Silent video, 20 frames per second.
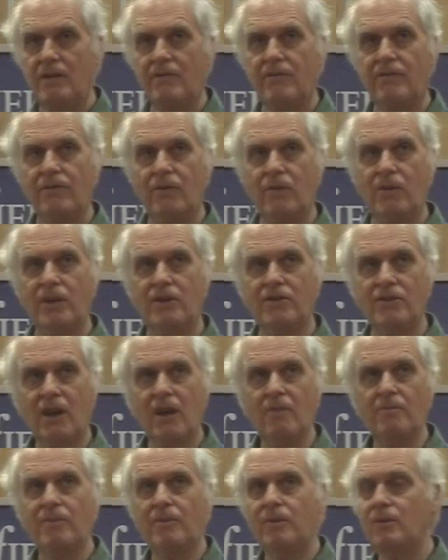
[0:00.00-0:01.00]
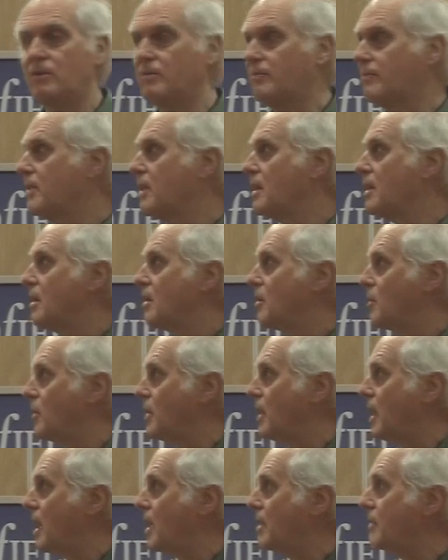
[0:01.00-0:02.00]
For example,
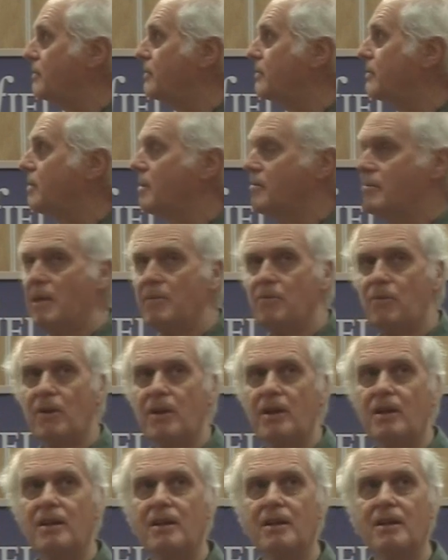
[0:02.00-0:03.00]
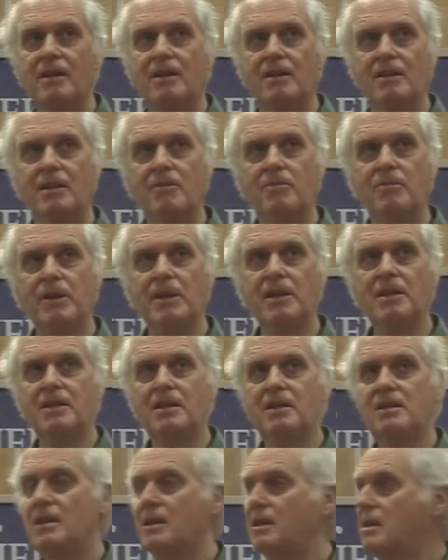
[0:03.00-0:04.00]
we have memory, the
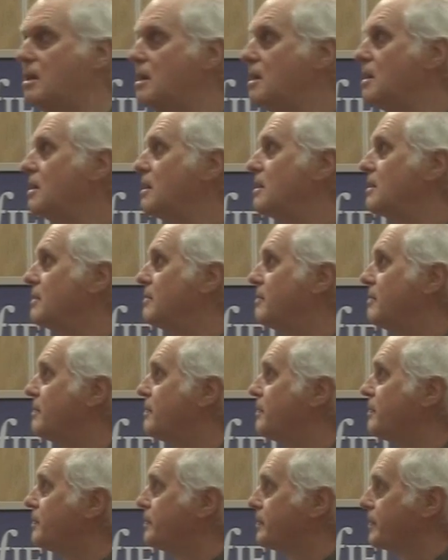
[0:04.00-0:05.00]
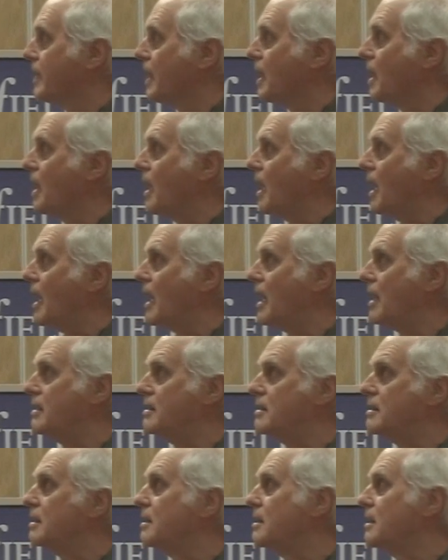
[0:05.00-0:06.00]
ability to learn,
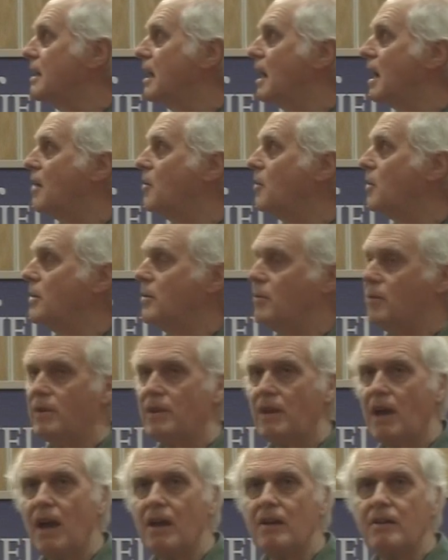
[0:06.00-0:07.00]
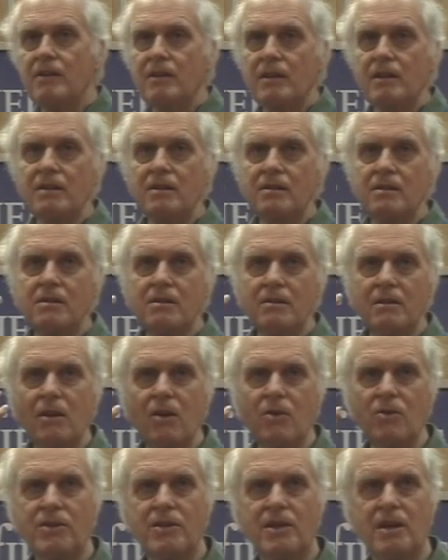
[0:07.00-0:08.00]
and without
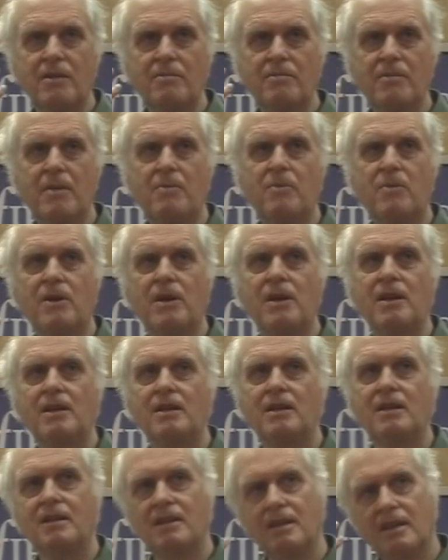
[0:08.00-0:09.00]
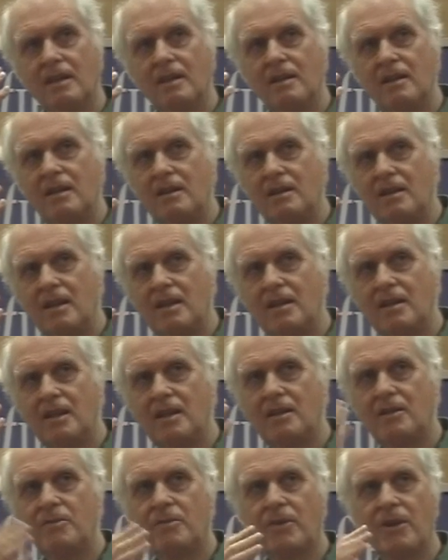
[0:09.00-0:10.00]
long-term memory
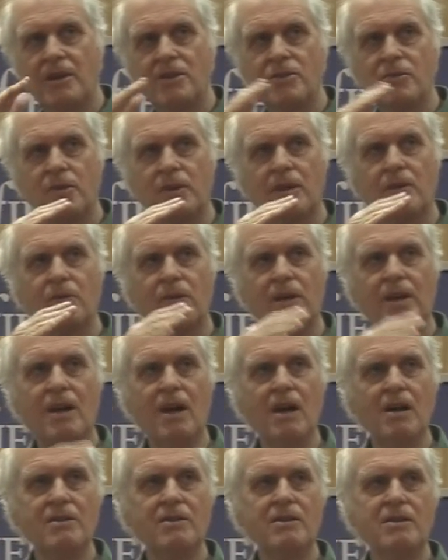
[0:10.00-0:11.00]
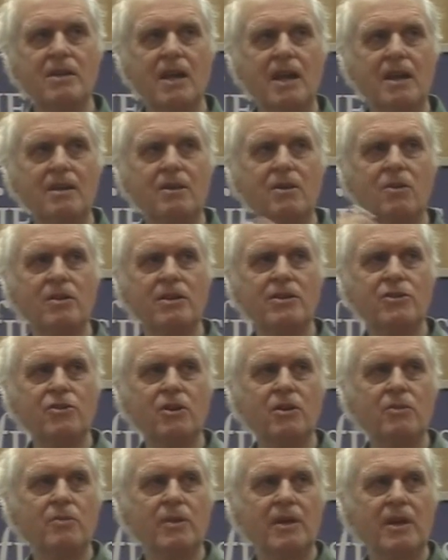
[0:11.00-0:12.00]
in the brains, we can't take knowledge
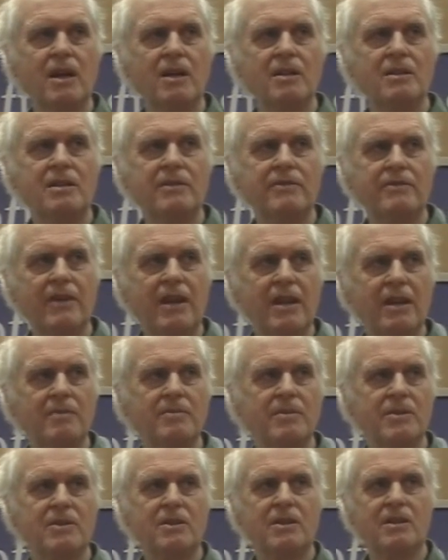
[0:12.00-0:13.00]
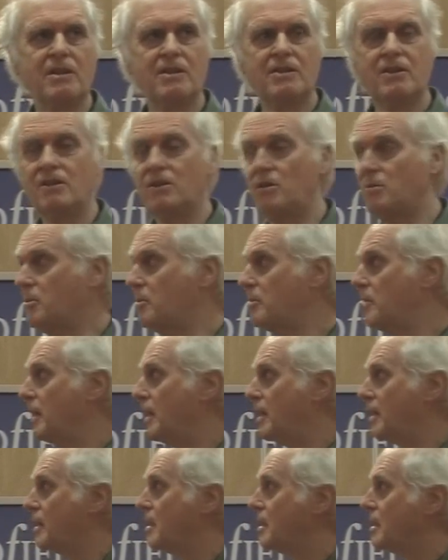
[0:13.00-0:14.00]
on, we can't develop as a human
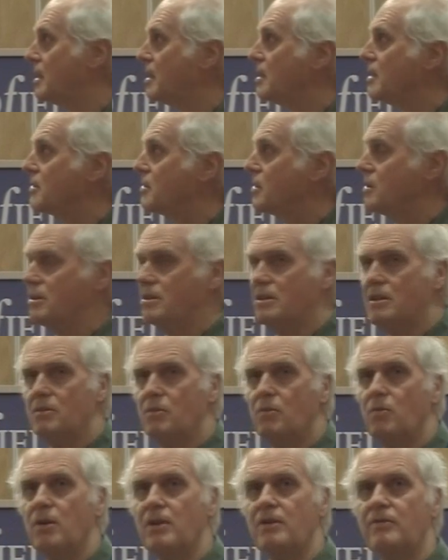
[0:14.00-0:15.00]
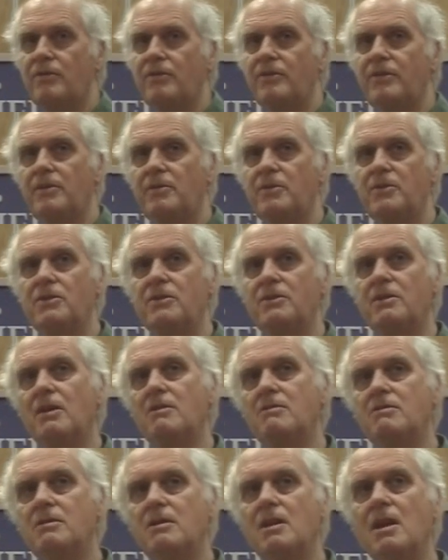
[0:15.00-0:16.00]
being. So this is a wonderful thing. We just
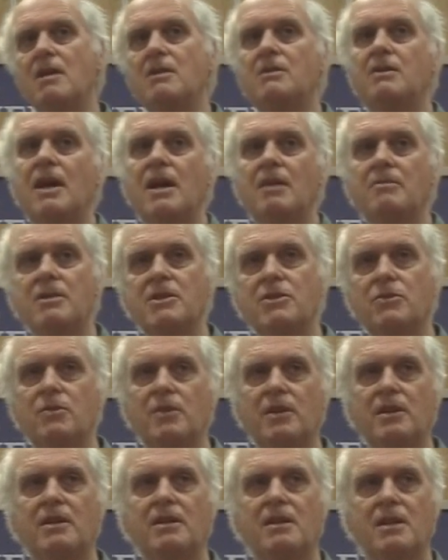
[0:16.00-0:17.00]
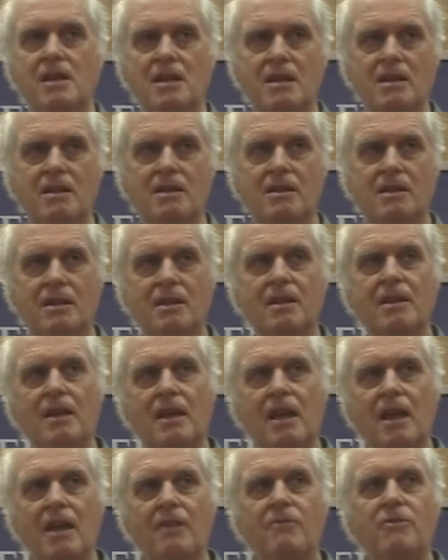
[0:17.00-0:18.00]
don't know how much we can learn.
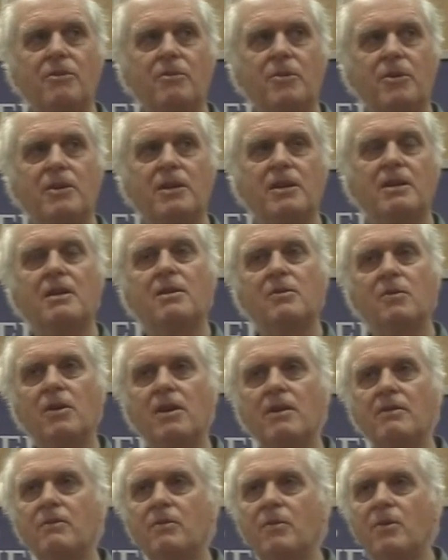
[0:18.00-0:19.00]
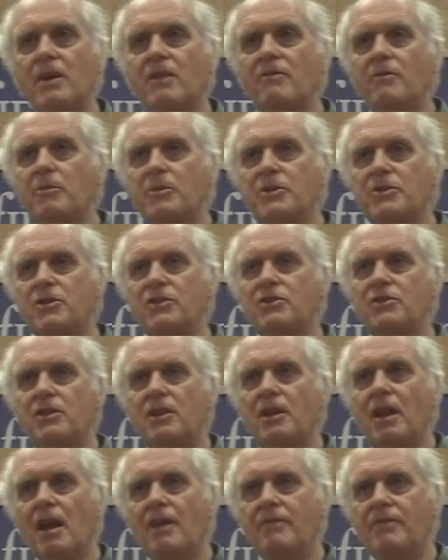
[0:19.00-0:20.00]
Everybody, whatever position
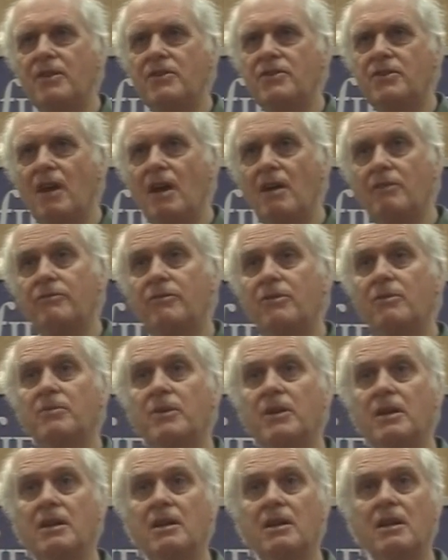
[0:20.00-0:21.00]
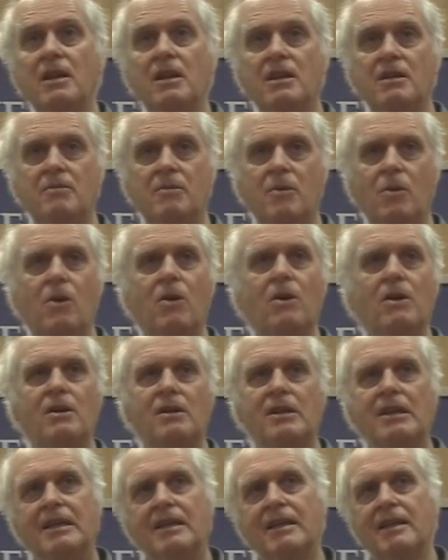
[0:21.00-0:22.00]
in life they start from, can learn more,
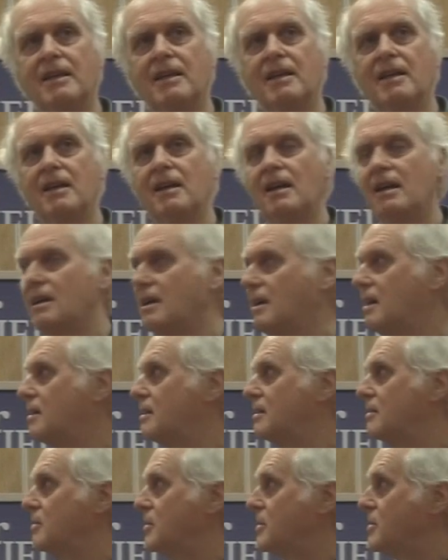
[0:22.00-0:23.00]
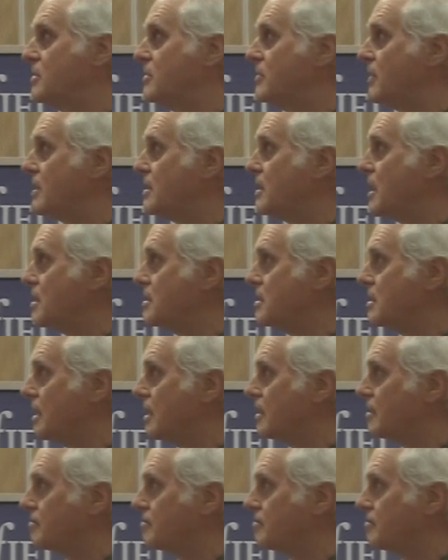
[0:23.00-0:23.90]
which is fantastic.